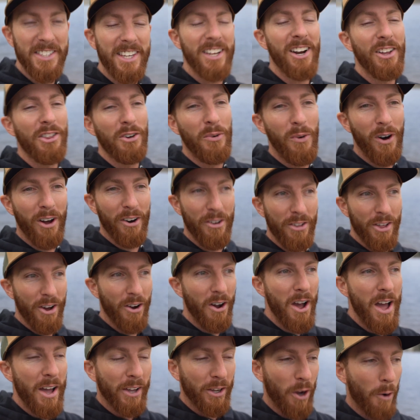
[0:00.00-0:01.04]
get on the water though,
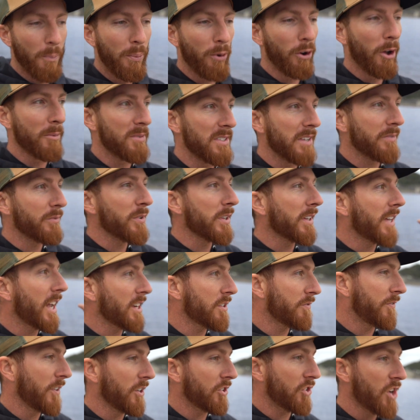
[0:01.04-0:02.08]
GoPro up, see if we can
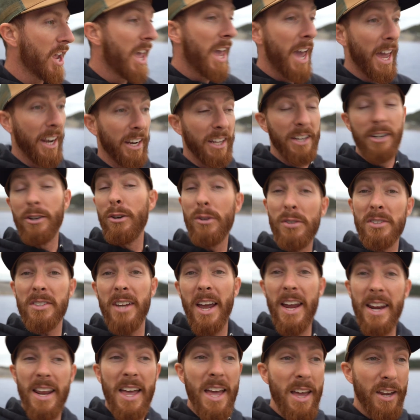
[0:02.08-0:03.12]
catch fish, and a new
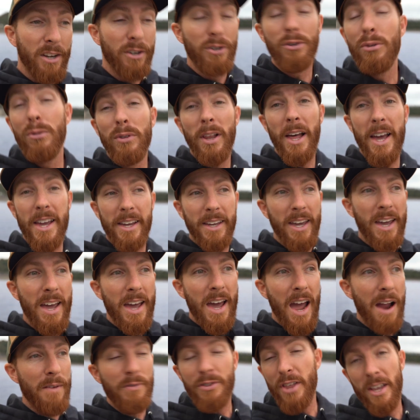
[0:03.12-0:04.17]
state, new lake,
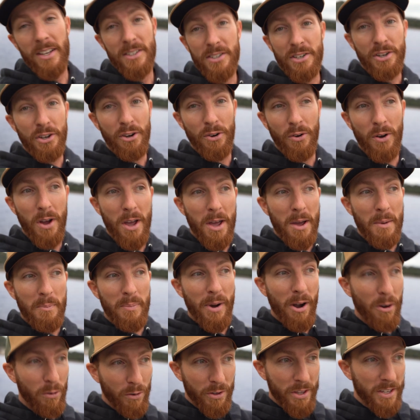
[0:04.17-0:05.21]
everything's new.
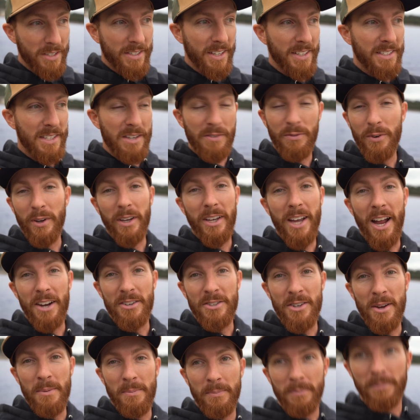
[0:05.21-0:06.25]
Bear with us, let's see if we can catch
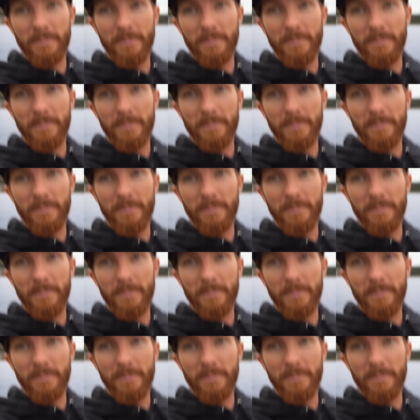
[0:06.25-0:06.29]
something.